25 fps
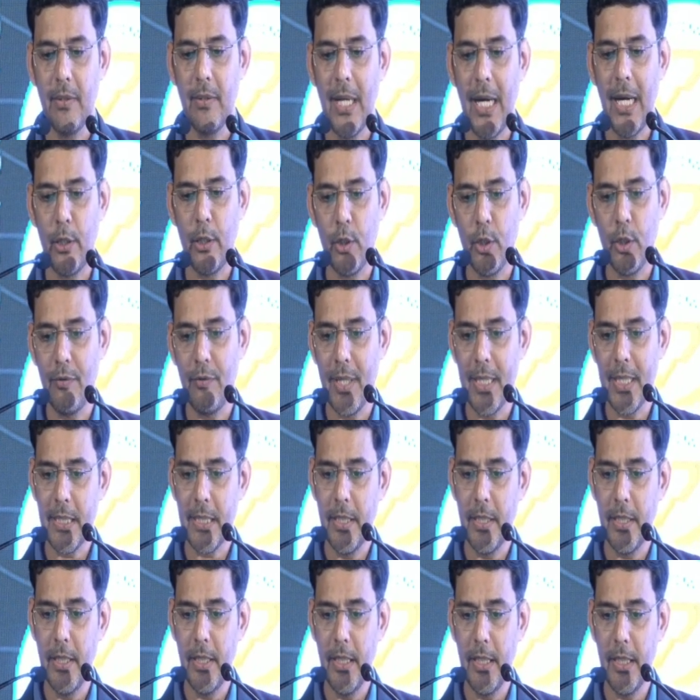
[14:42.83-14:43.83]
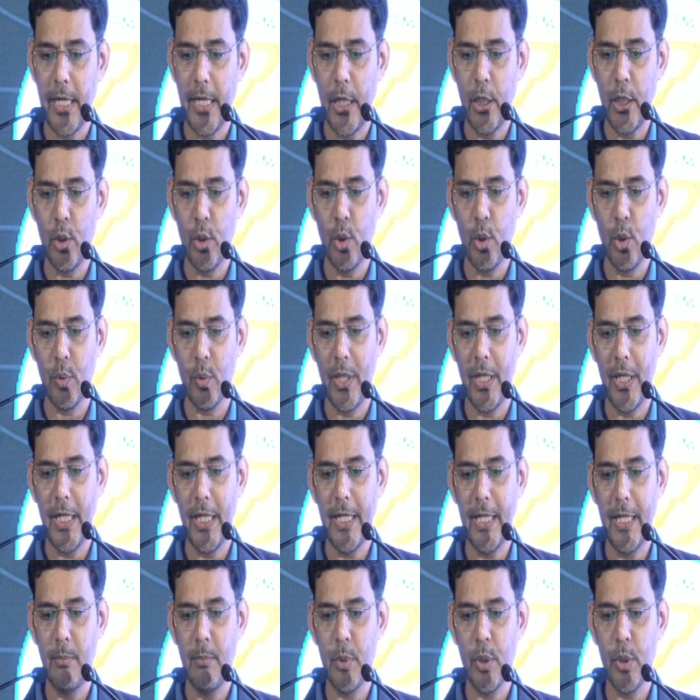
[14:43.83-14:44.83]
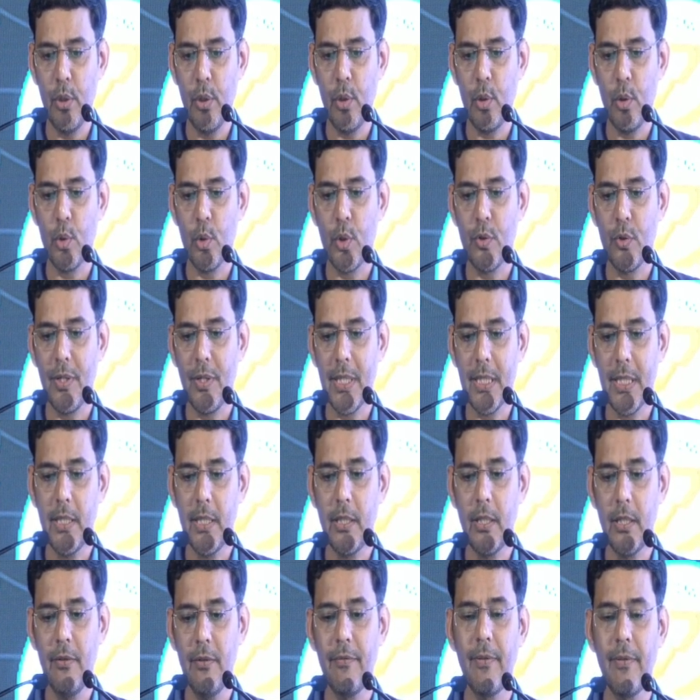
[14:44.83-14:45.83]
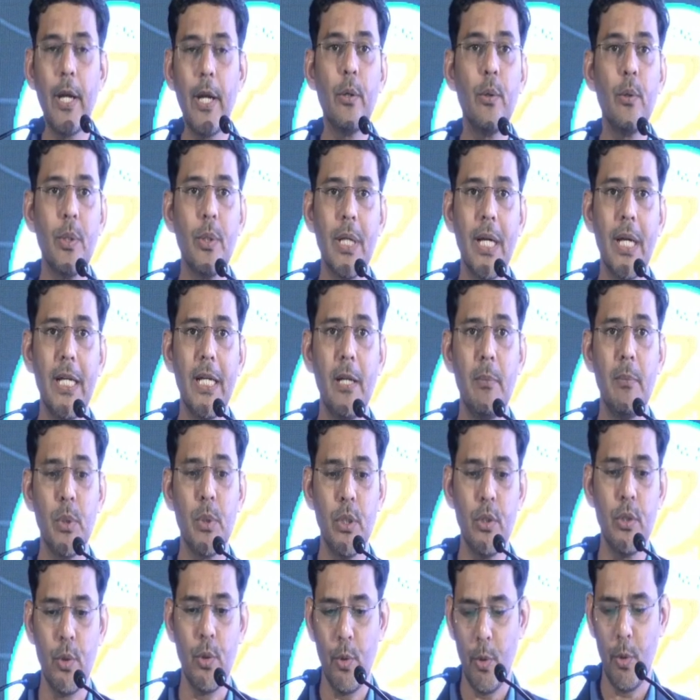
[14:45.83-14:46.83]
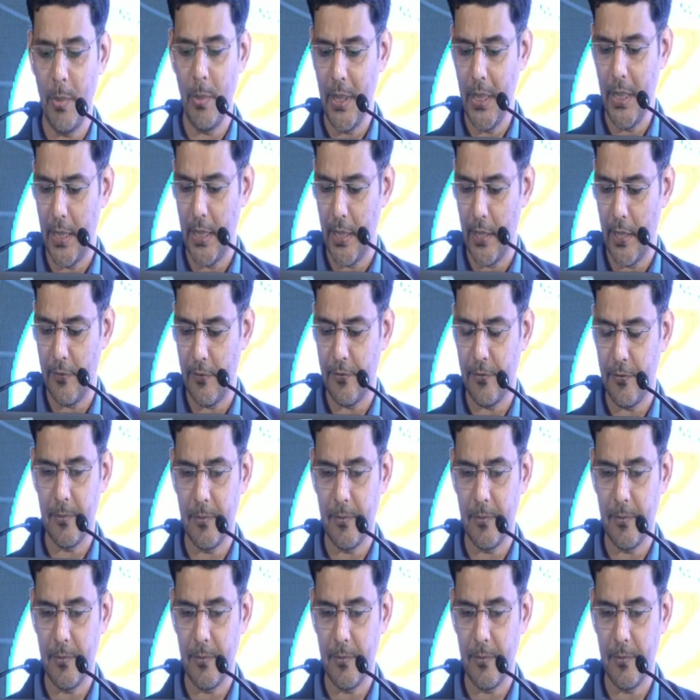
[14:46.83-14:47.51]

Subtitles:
atorvastatin 10 to 20 mg or rosuvastatin 5 to 10 mg should be enough.